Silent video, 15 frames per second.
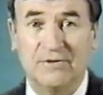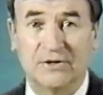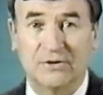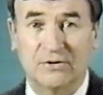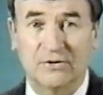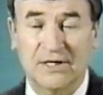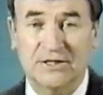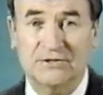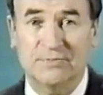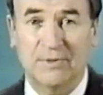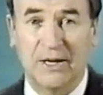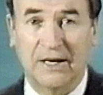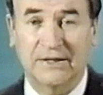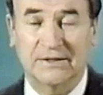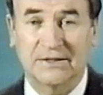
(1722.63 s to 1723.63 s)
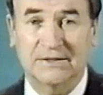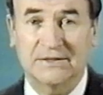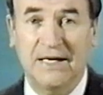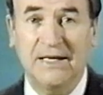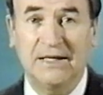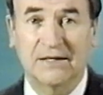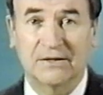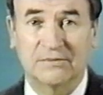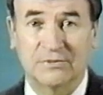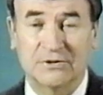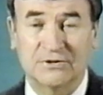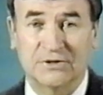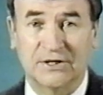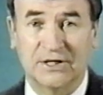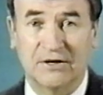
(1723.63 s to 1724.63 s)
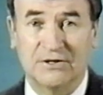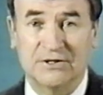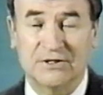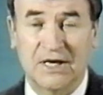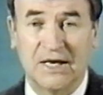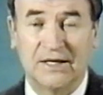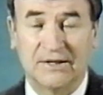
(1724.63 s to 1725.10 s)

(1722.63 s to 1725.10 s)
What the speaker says: and the correct spelling, the title the person carries,